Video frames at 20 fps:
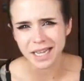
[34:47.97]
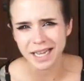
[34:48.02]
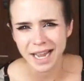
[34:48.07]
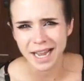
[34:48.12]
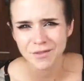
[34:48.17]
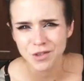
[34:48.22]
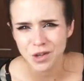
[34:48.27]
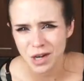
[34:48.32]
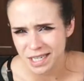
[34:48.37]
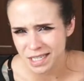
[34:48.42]

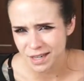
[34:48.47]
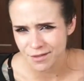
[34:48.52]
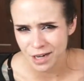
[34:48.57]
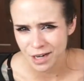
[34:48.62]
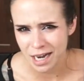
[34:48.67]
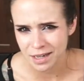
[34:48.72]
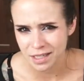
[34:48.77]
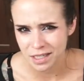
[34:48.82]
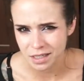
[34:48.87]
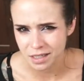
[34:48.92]
have you guys ever
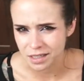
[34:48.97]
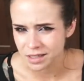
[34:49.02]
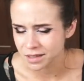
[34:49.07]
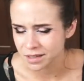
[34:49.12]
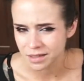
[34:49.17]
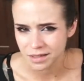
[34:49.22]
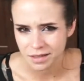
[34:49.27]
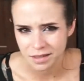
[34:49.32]
had to